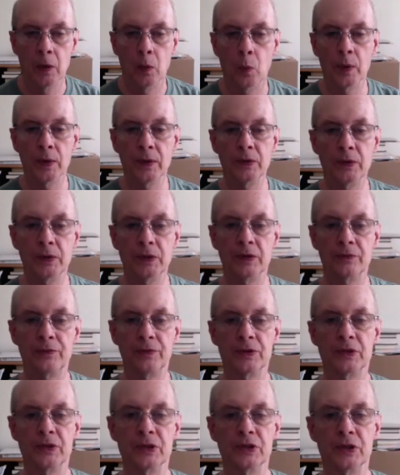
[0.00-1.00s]
What are the
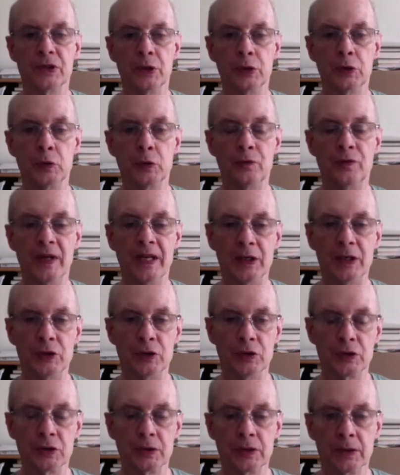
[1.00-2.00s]
differences in the two
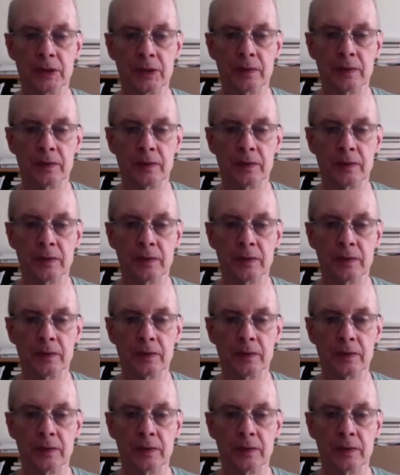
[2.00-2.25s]
vintages?